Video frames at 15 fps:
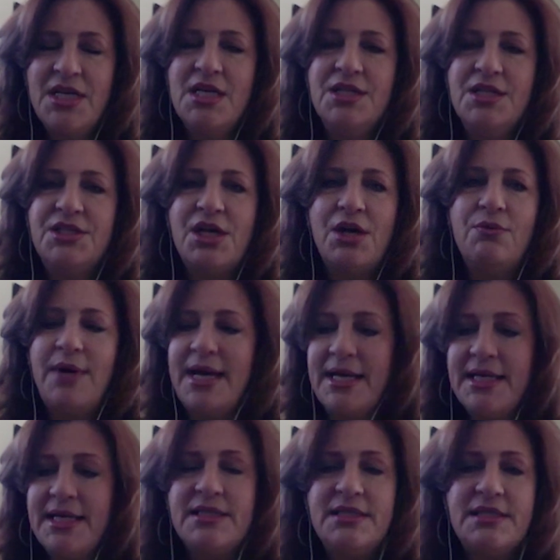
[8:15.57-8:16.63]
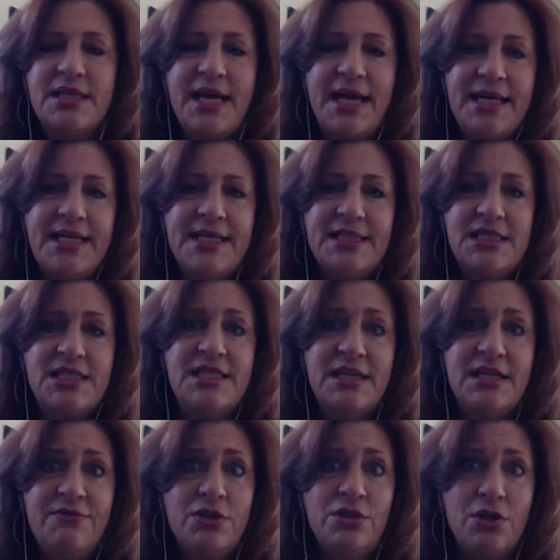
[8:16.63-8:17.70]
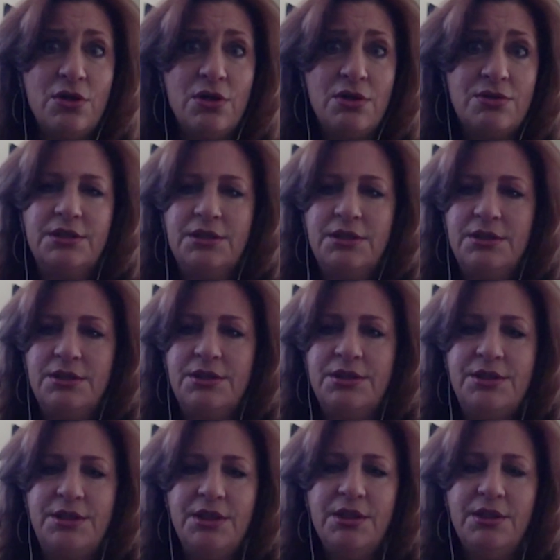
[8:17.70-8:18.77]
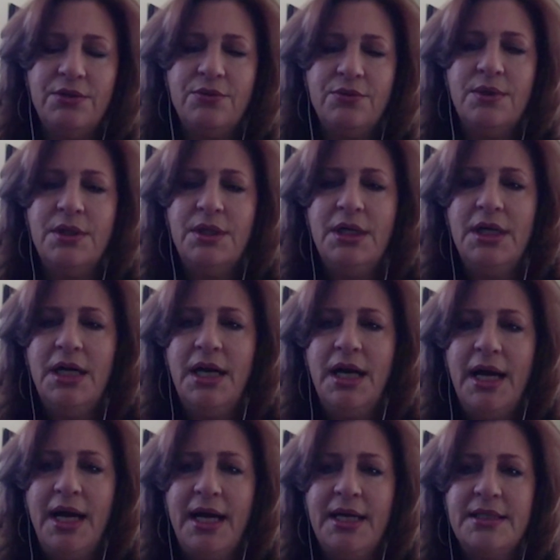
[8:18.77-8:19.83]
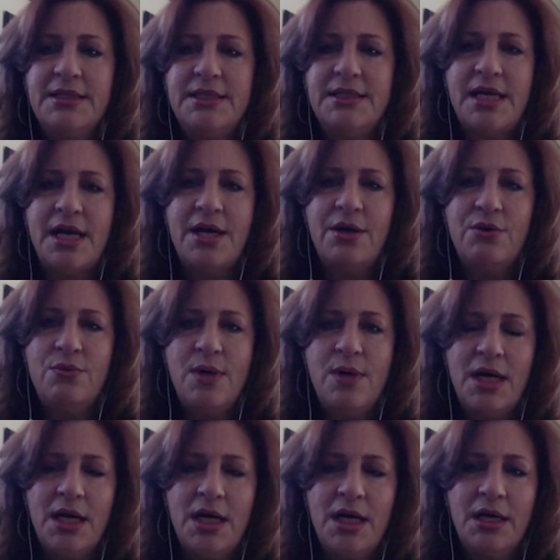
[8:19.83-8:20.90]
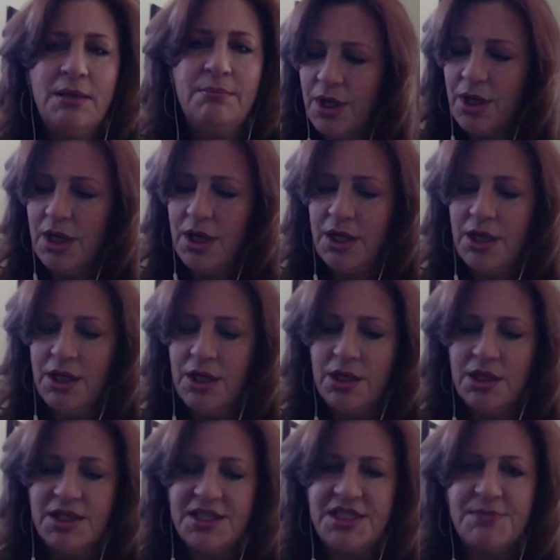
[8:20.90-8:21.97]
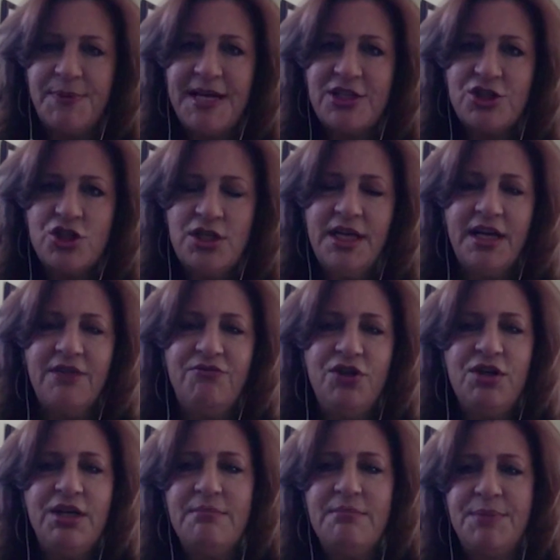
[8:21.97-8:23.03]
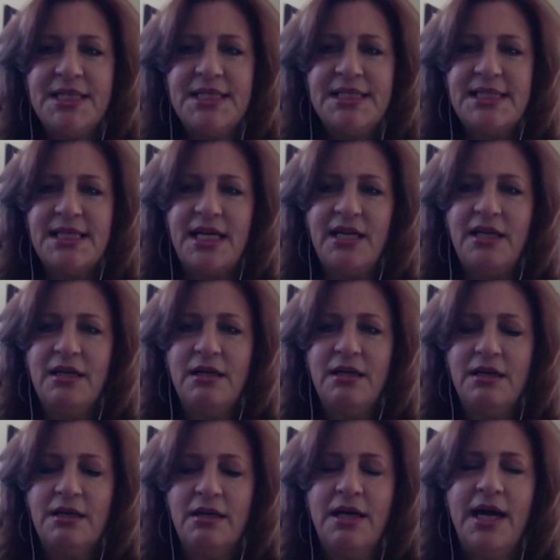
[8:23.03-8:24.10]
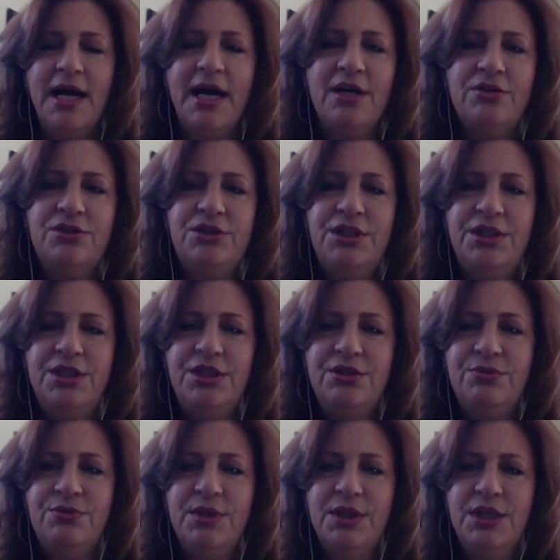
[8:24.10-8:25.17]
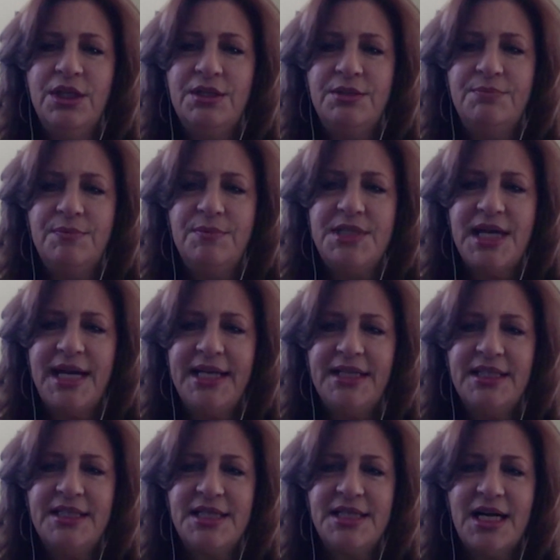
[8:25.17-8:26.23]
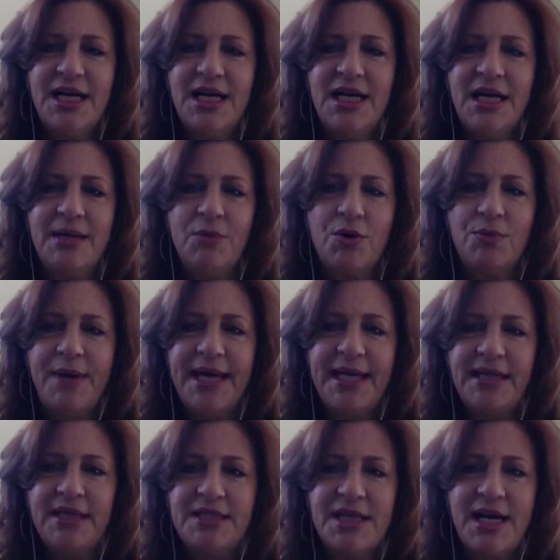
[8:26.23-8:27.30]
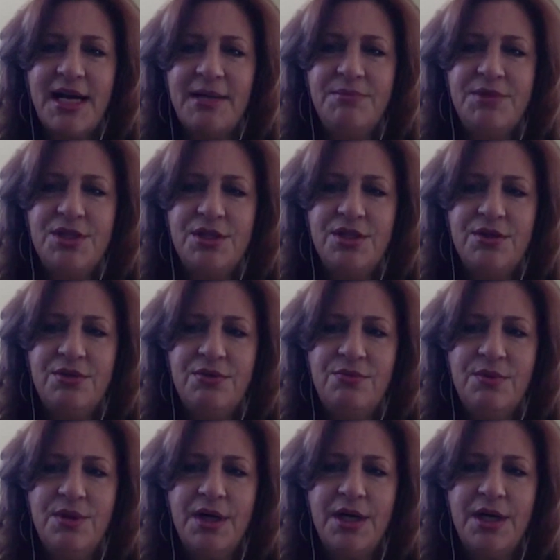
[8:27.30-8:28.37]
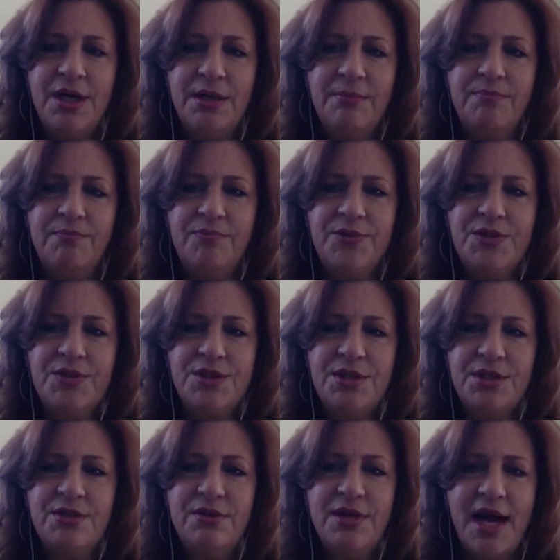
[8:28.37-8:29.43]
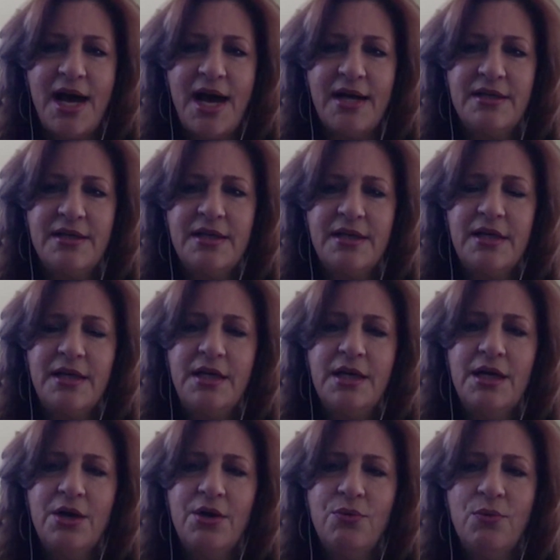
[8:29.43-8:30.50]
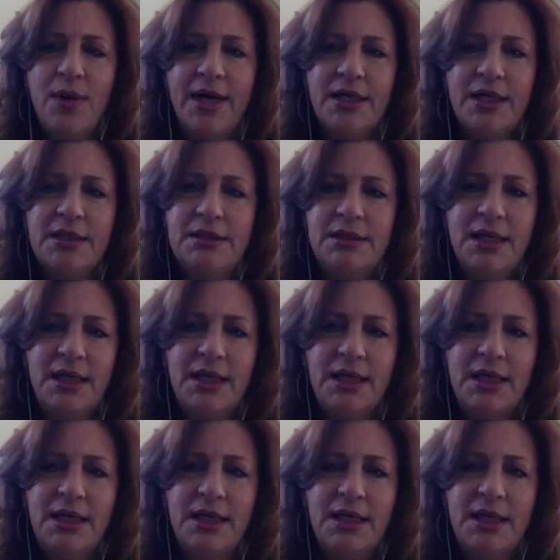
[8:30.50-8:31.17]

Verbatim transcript: So, and it's difficult to do, and so especially if you get busy, how do you take the time or make the time to do that? Well,